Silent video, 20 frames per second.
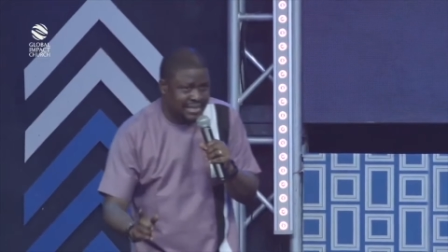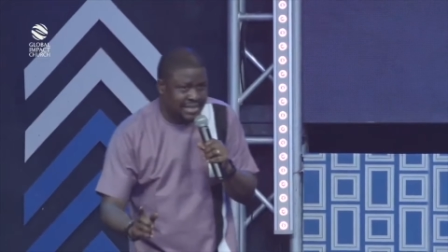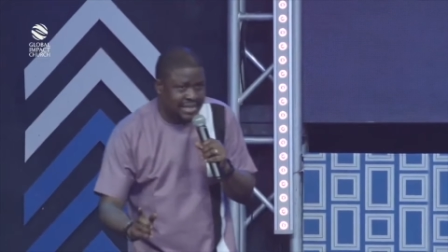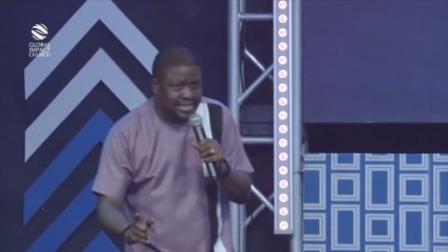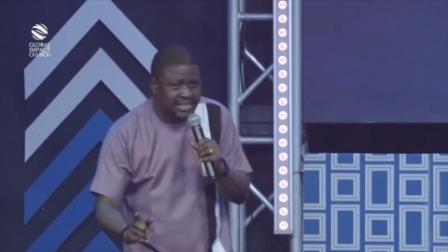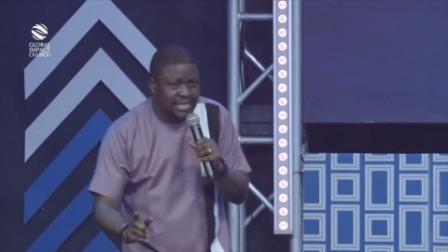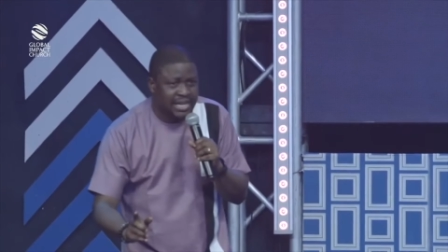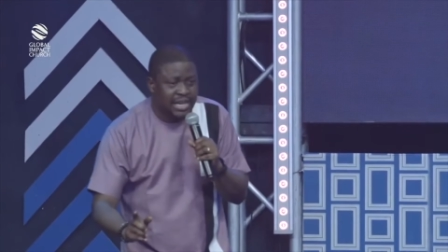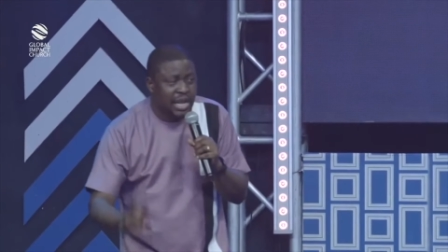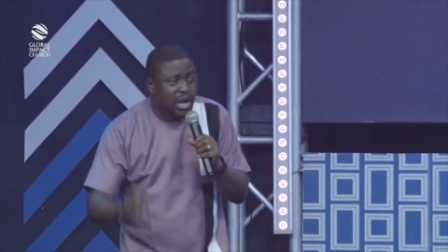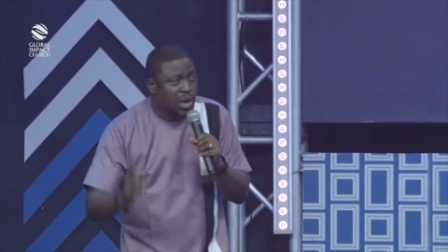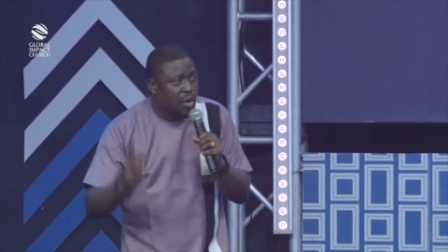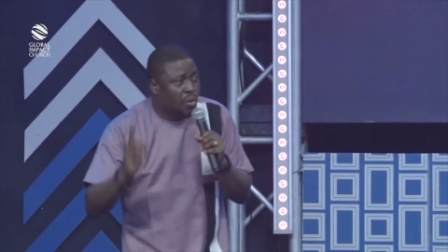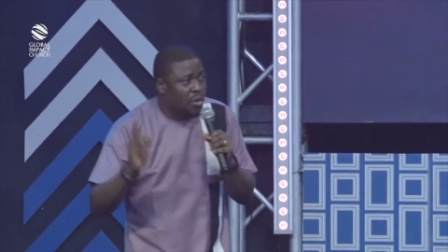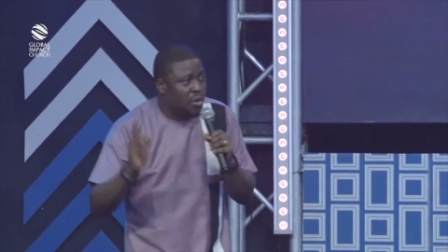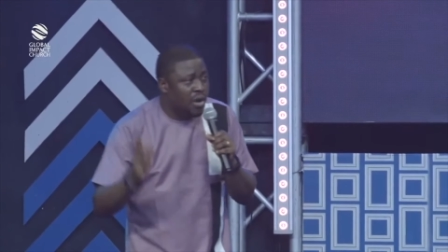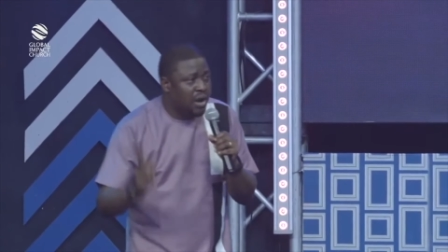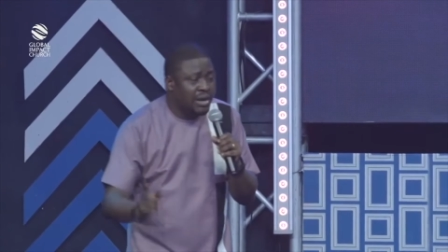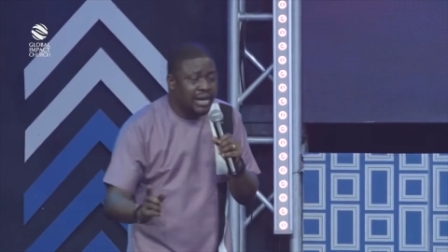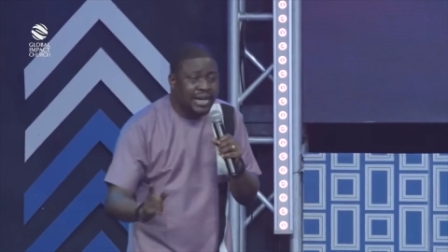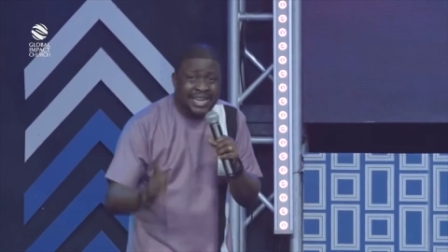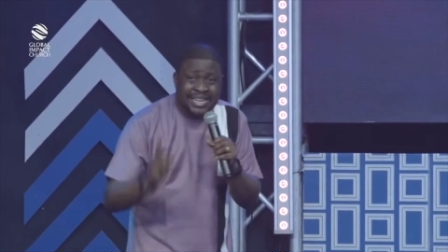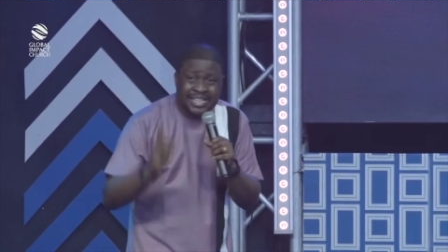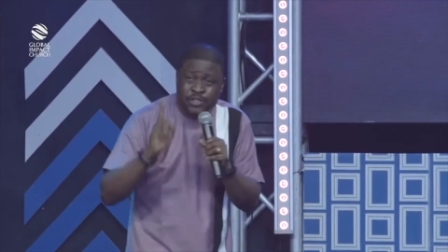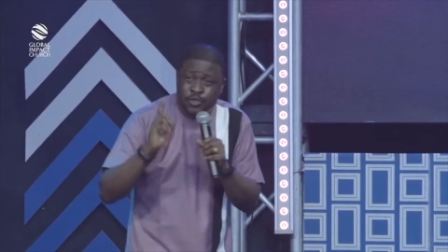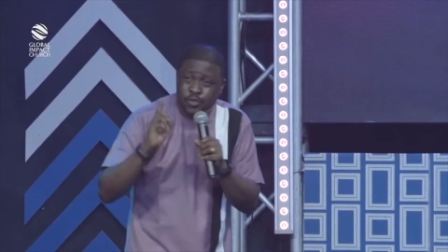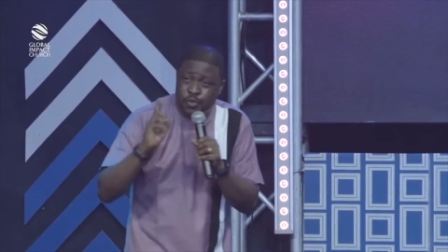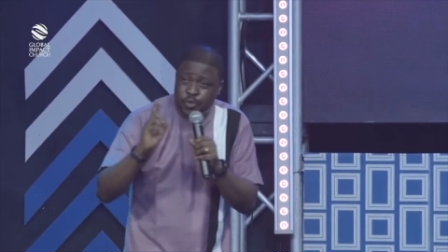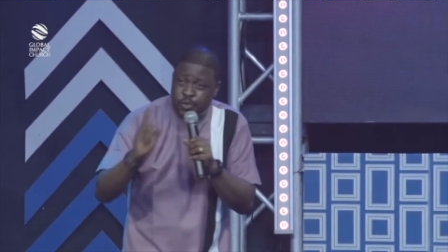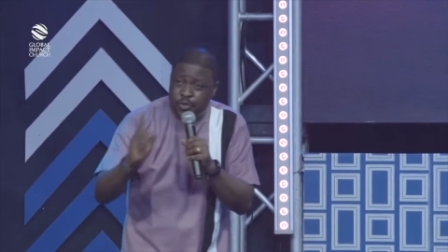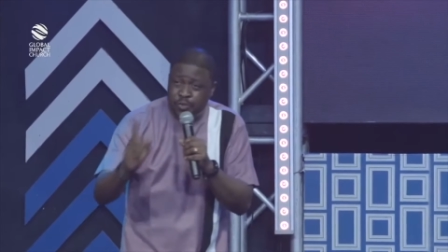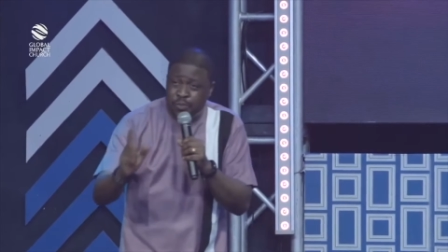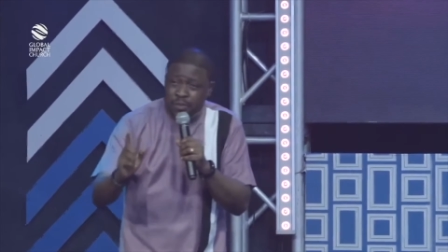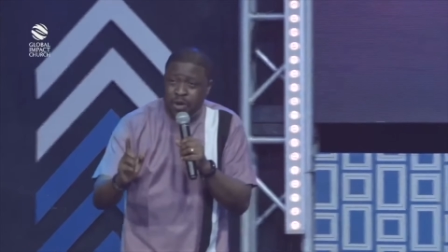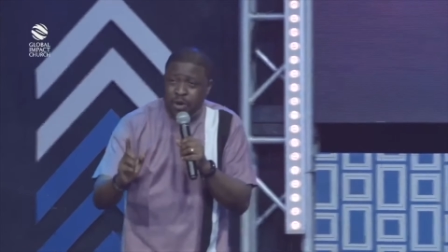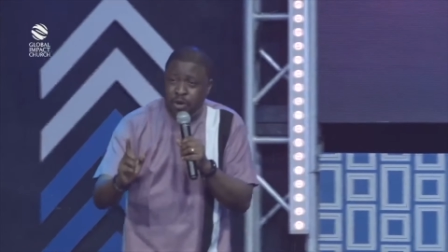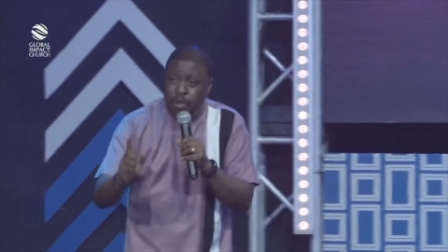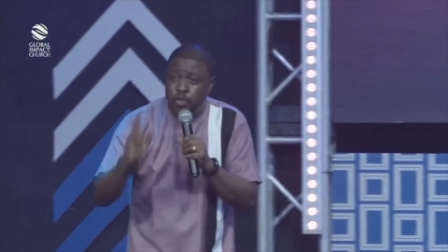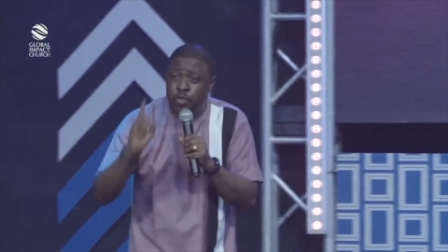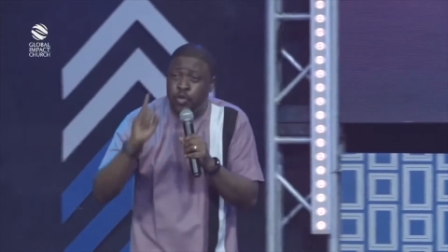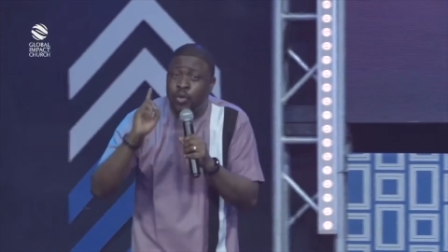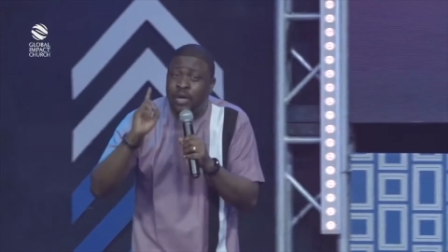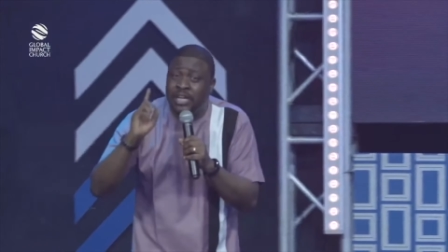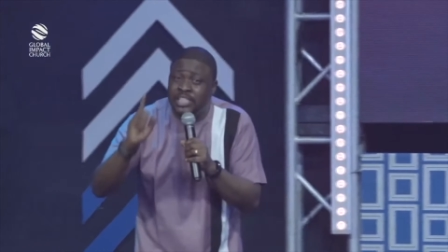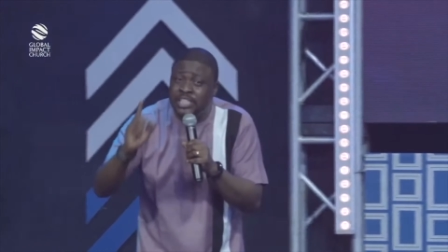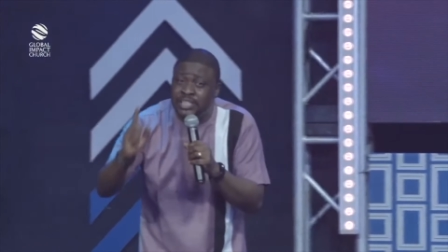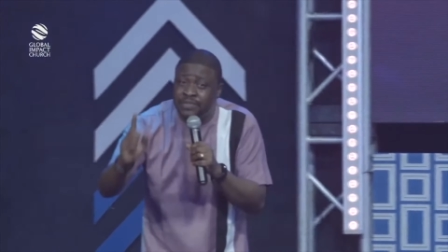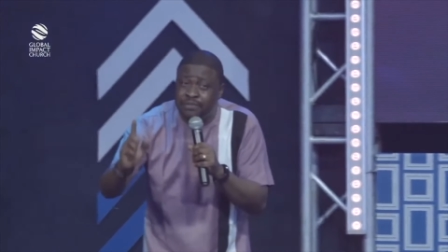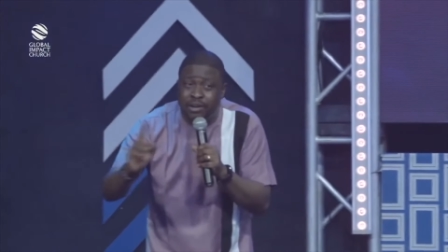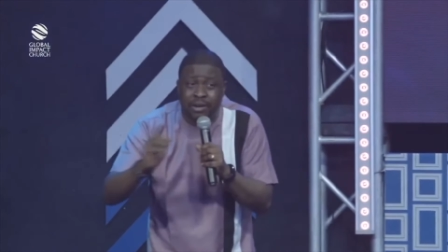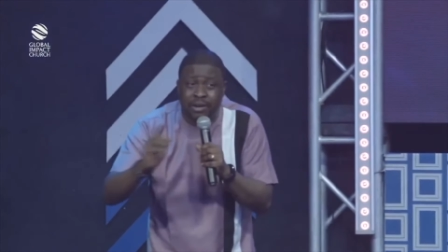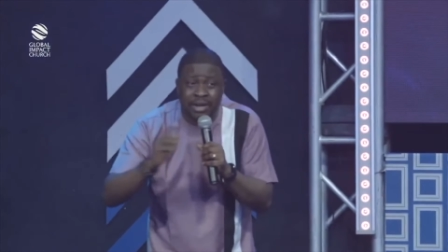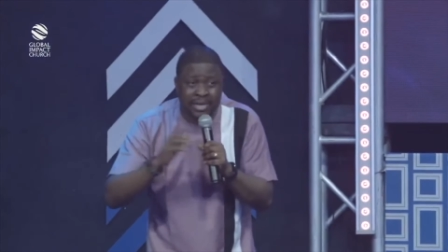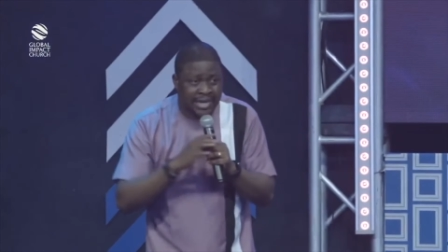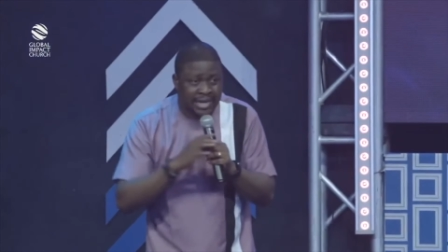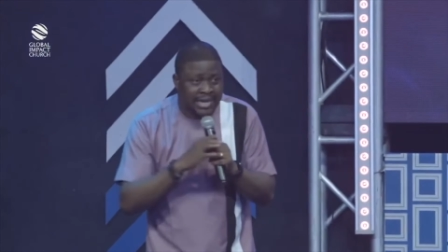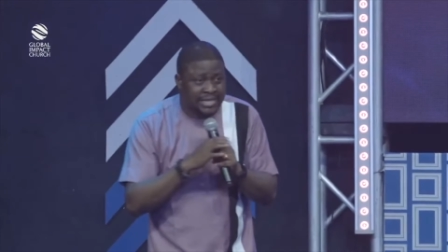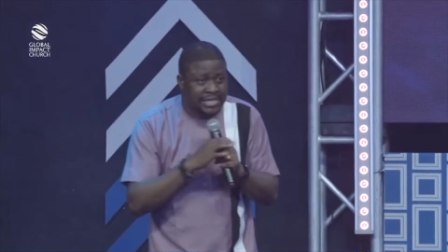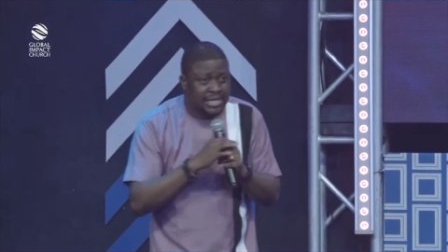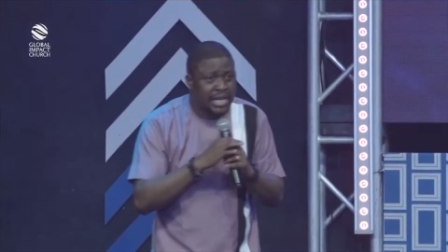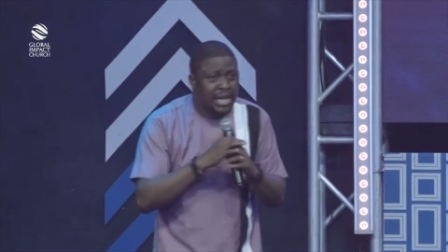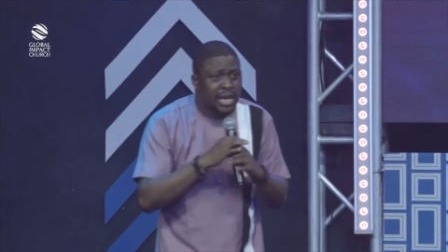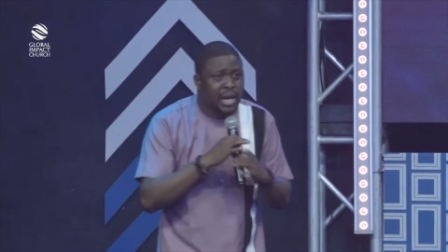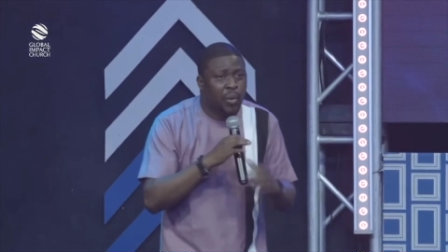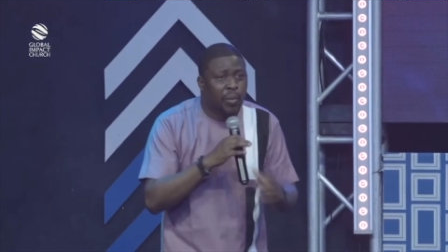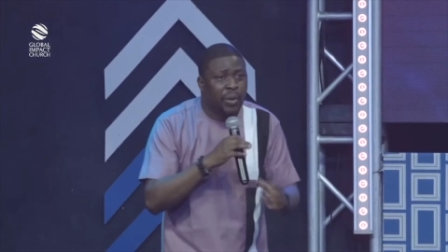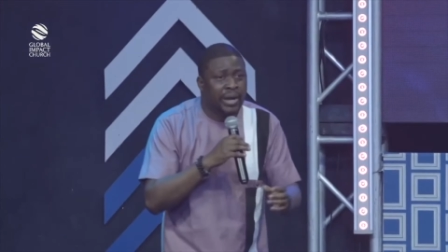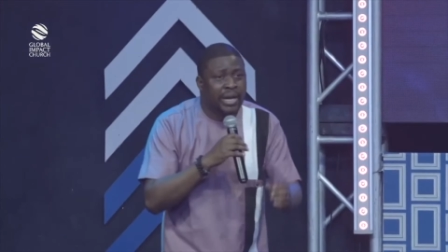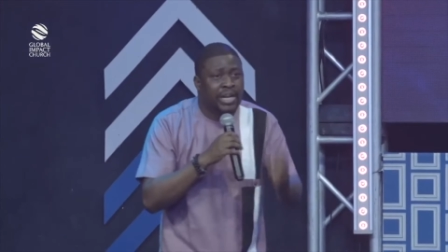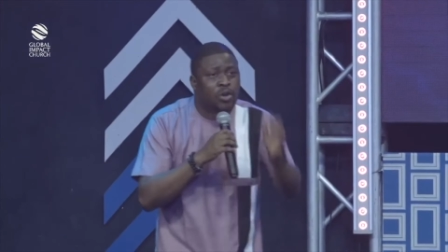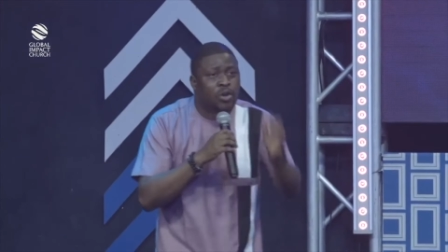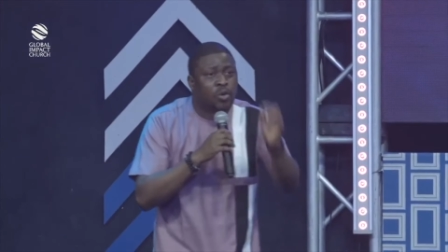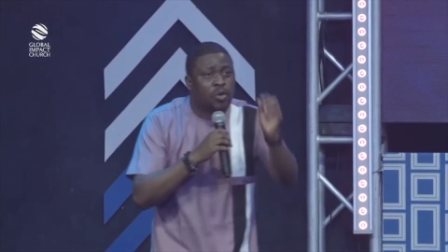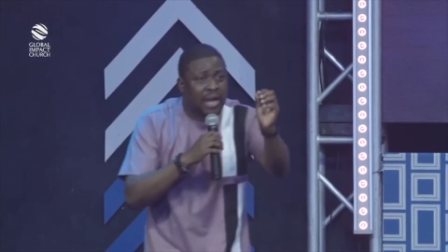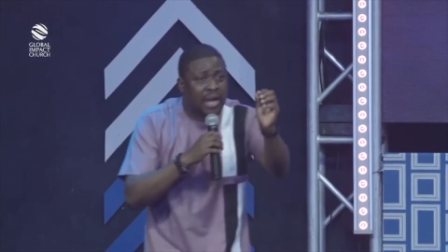is this: one is too small to achieve greatness. We need